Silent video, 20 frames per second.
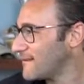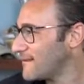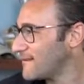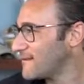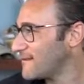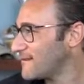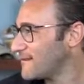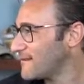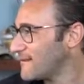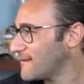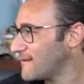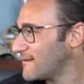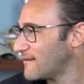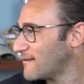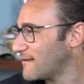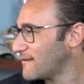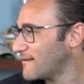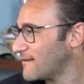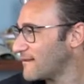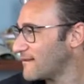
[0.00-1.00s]

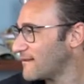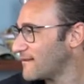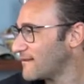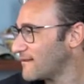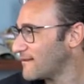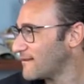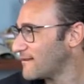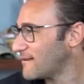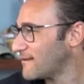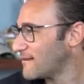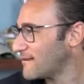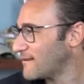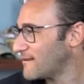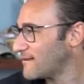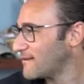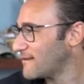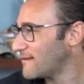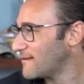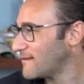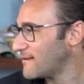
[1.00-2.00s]

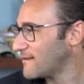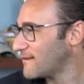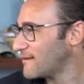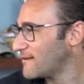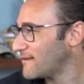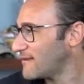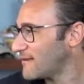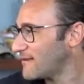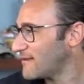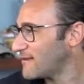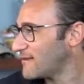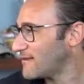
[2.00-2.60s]
This person isn't speaking.